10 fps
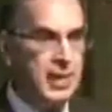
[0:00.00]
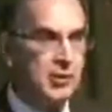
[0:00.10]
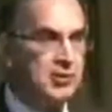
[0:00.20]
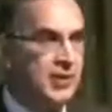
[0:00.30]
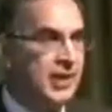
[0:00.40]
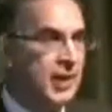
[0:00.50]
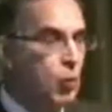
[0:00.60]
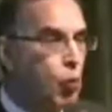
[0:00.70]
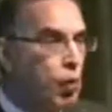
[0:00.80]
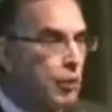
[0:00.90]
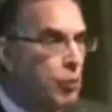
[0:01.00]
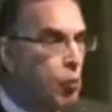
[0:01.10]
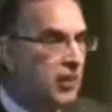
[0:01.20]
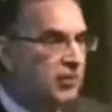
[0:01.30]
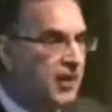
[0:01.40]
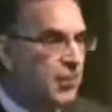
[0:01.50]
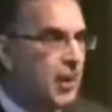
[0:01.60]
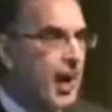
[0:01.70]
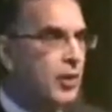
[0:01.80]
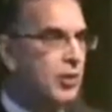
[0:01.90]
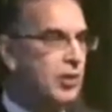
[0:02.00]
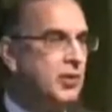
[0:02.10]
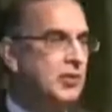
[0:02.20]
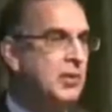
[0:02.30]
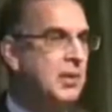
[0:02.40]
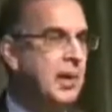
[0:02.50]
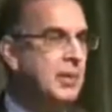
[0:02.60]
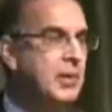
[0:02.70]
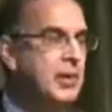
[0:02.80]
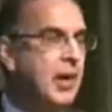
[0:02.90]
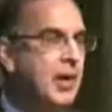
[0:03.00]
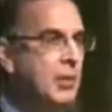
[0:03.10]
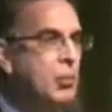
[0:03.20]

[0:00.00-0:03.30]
Now let's take it one more step backwards and pick our head